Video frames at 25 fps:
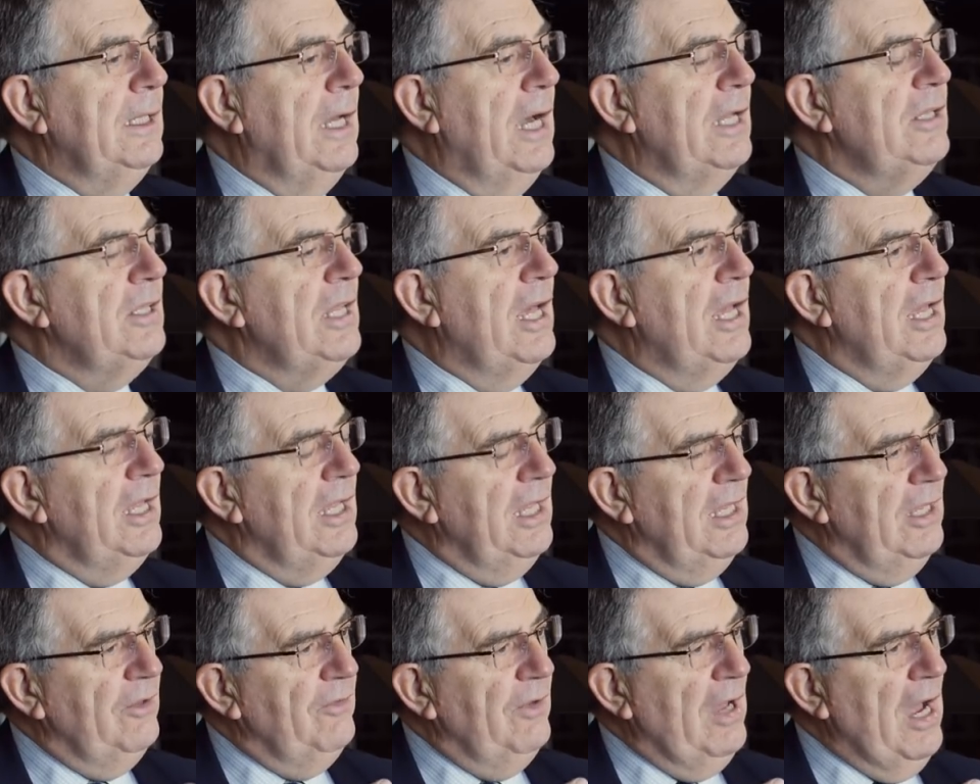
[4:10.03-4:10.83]
And that
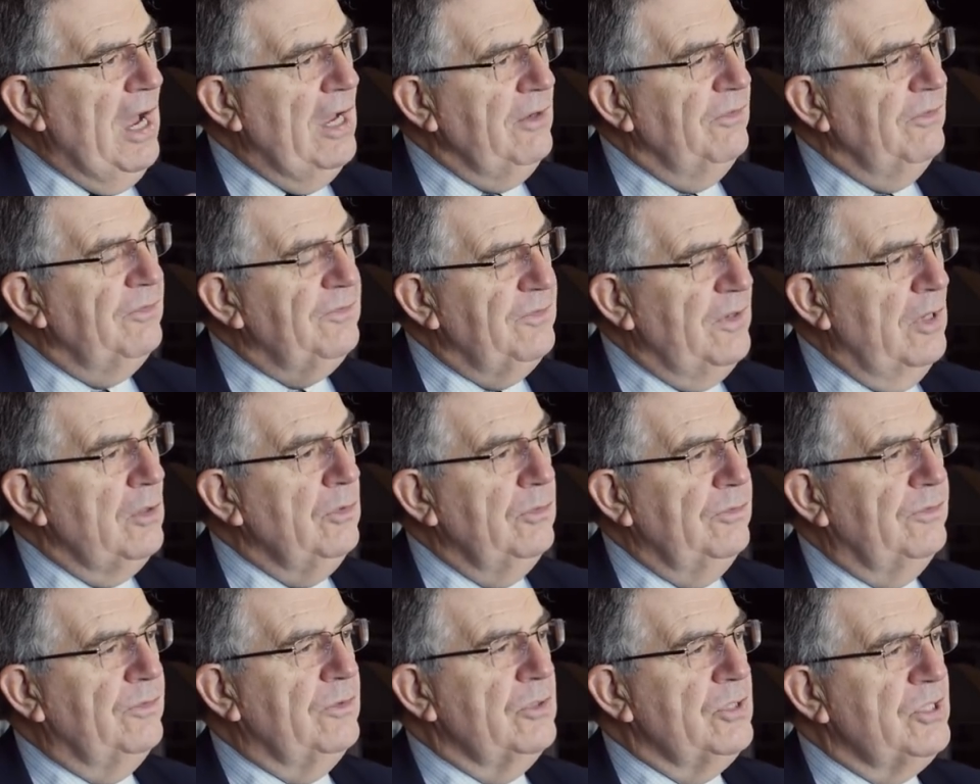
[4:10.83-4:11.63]
I've
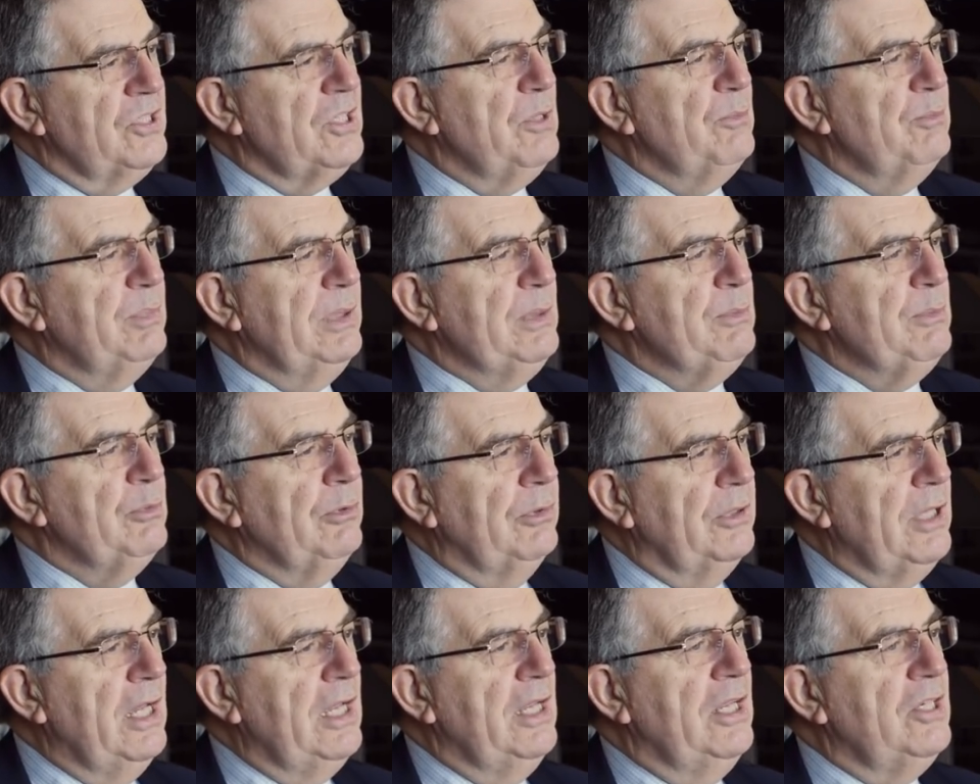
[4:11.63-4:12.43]
found for some
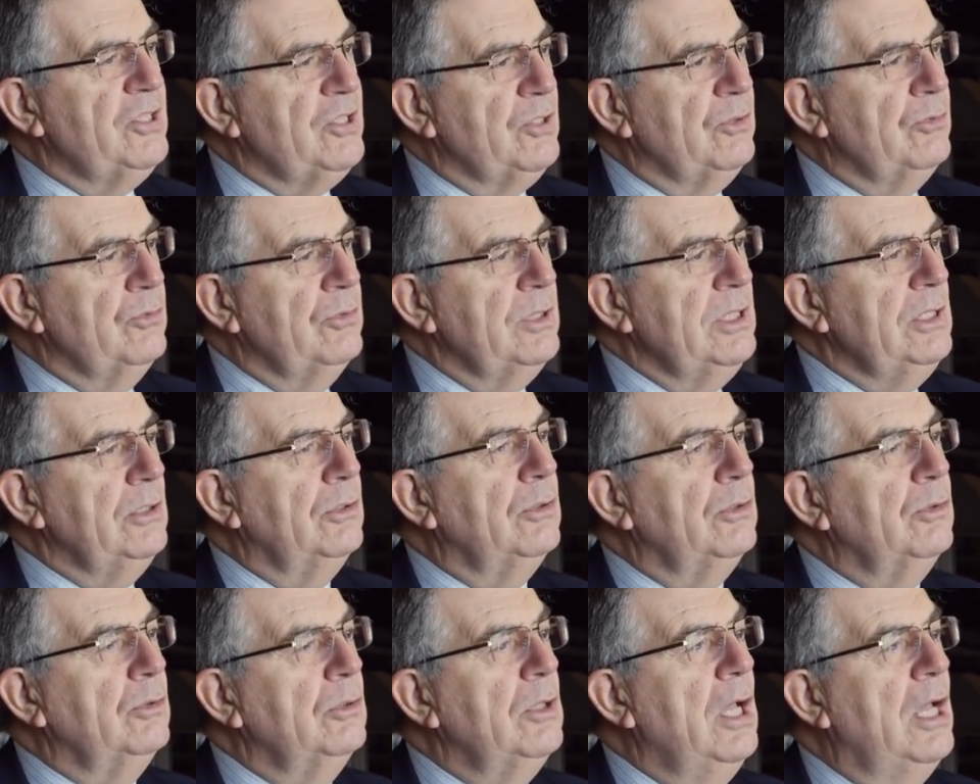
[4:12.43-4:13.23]
people that is a
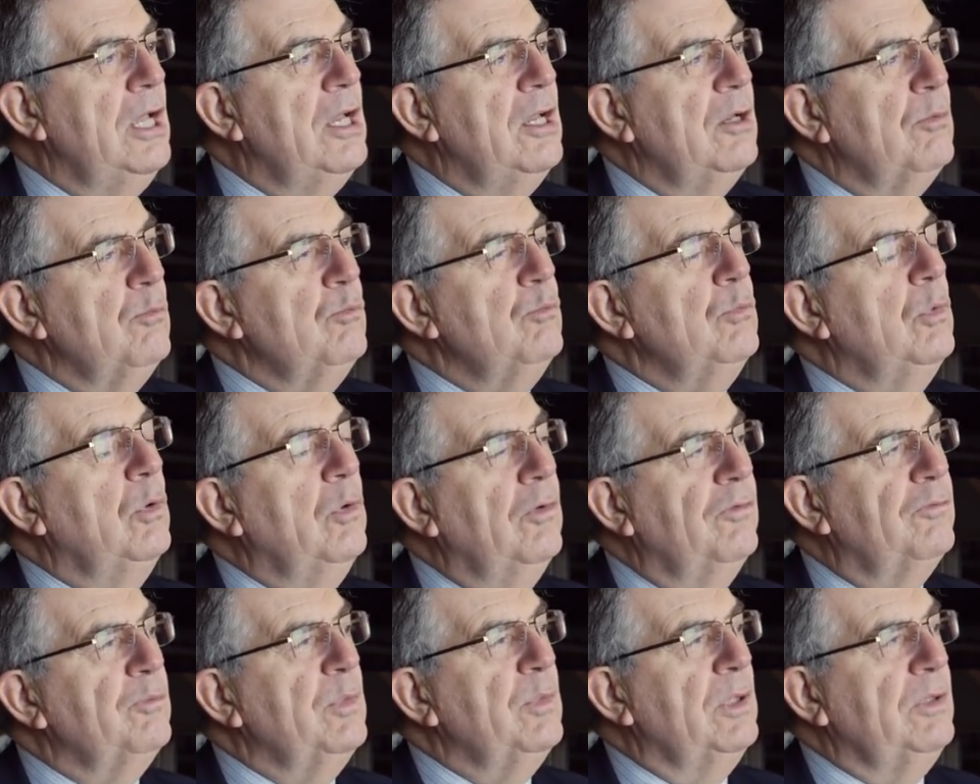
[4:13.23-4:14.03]
real
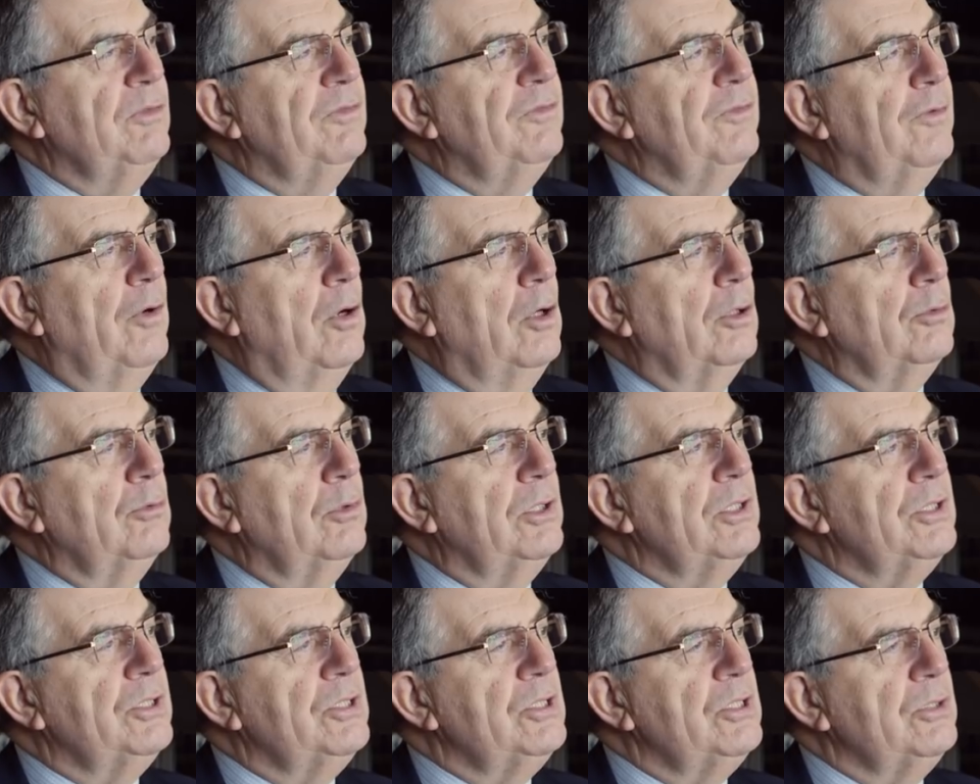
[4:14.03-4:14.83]
movement
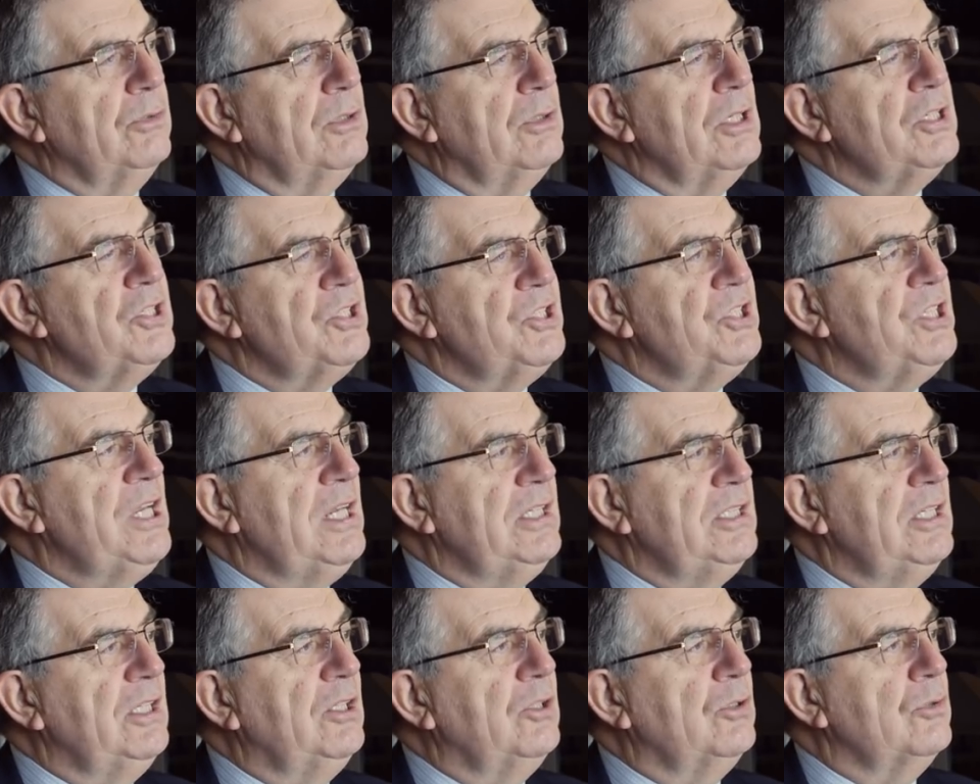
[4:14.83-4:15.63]
forward to a
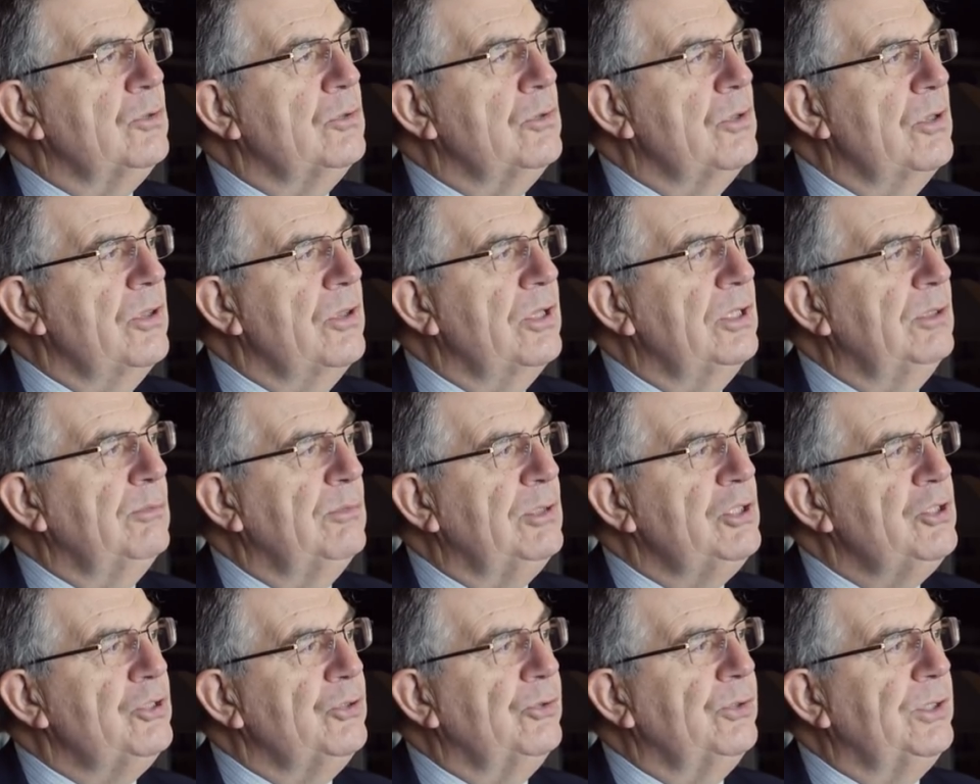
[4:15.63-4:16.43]
steady growth and
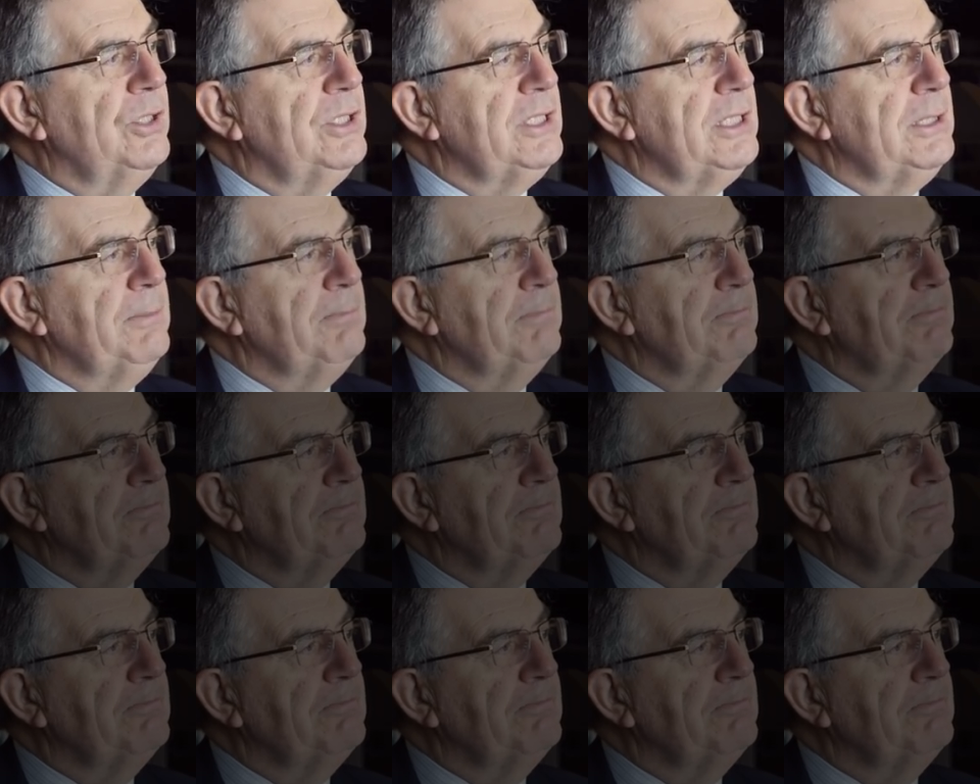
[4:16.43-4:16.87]
maturity.